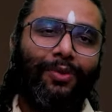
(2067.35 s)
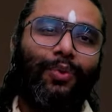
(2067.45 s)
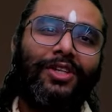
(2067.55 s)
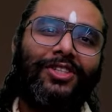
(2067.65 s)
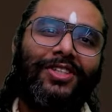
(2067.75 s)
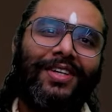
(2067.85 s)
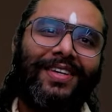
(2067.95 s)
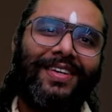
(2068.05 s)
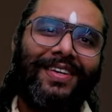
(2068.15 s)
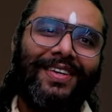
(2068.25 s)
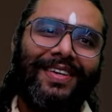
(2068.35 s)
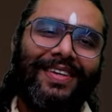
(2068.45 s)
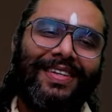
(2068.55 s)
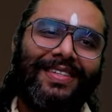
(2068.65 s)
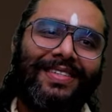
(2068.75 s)
which
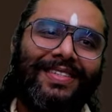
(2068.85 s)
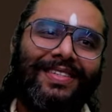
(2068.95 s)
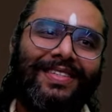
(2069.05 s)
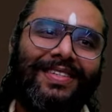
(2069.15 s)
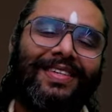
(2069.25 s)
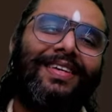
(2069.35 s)
is